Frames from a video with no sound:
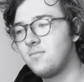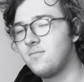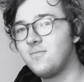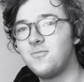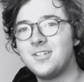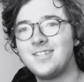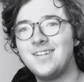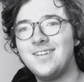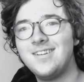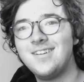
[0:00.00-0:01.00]
which
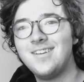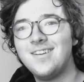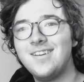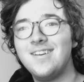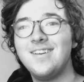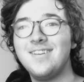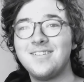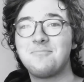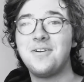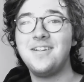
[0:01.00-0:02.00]
is
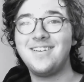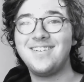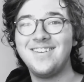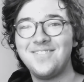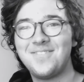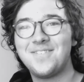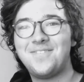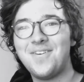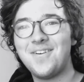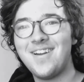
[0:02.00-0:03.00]
pretty good for
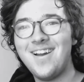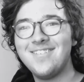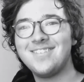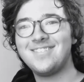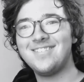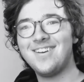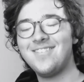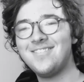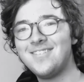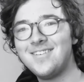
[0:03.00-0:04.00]
4 hours, you know?
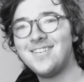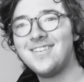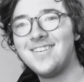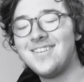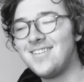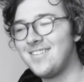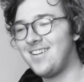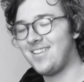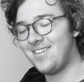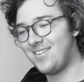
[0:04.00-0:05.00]
I
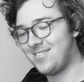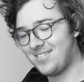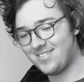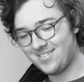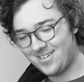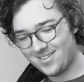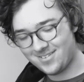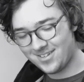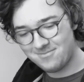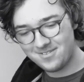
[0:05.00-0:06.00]
thought it was
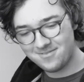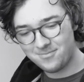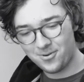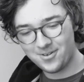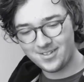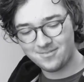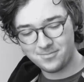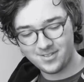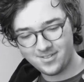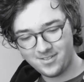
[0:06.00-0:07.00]
gonna get boring,
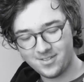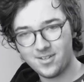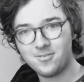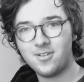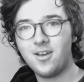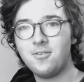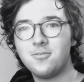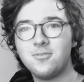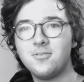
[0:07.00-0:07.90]
but you know, no.